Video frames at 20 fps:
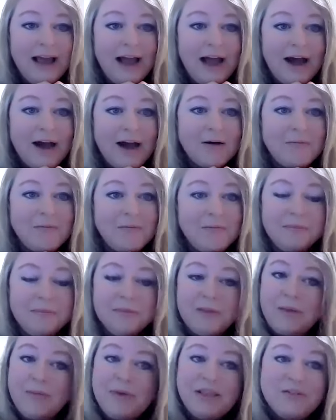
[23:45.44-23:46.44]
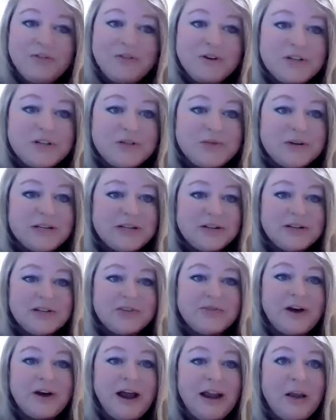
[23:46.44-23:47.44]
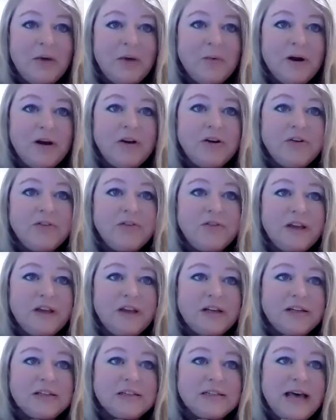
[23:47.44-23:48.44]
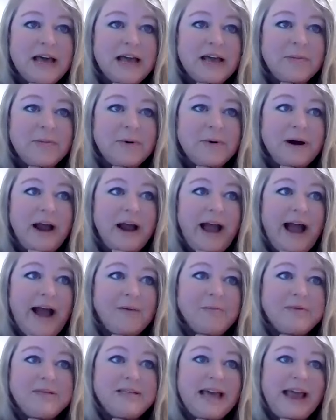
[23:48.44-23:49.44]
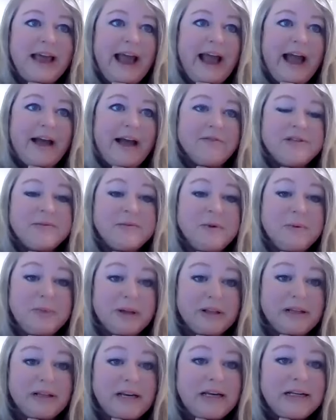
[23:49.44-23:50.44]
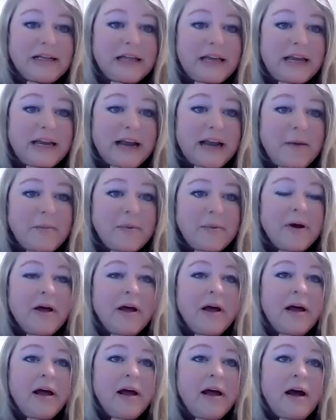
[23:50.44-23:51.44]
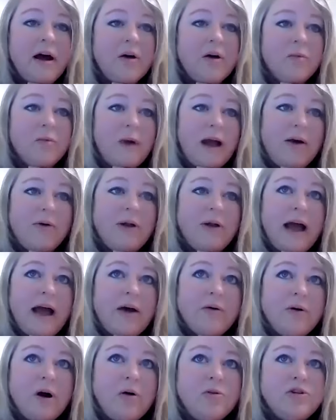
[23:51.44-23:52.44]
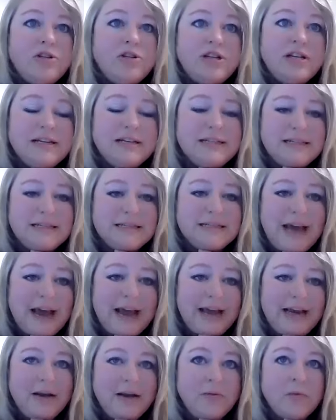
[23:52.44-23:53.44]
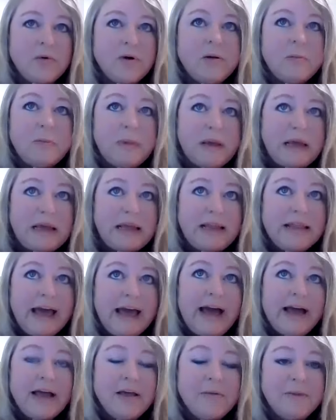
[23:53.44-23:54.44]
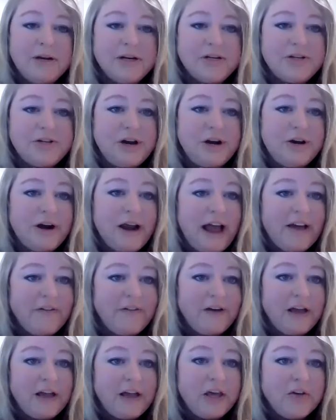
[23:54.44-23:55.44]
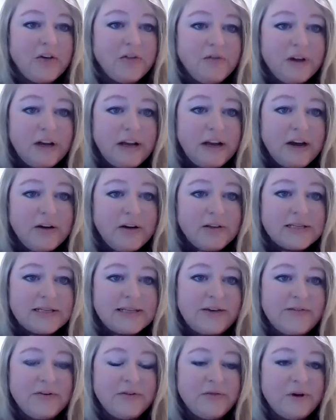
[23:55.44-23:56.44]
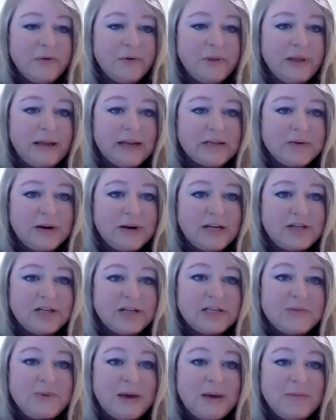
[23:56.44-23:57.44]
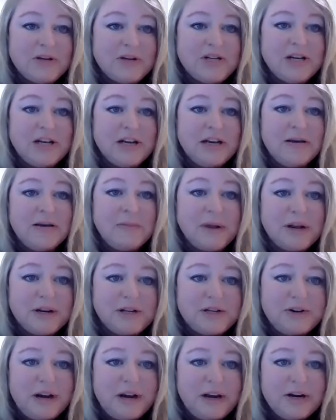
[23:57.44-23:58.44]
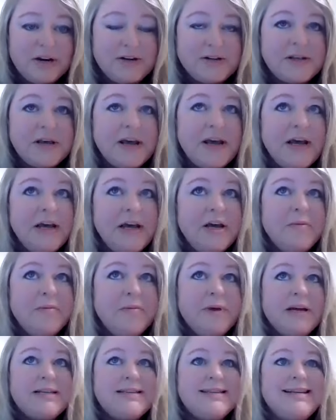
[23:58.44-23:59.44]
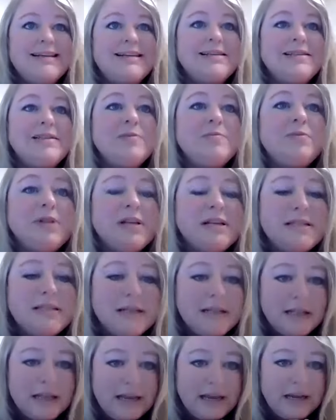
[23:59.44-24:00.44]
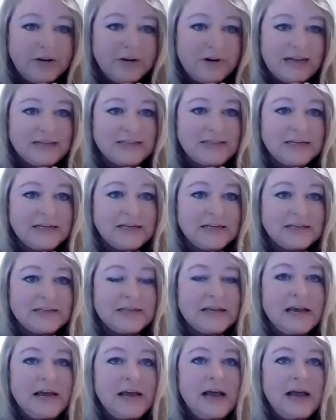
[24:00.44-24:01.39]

I mean, the first resource for anyone who feels like perhaps they have some ability to lead up around how coaching is decided would be that administrator FAQ video, the 7 frequently asked questions by Michigan administrators, because it explicitly addresses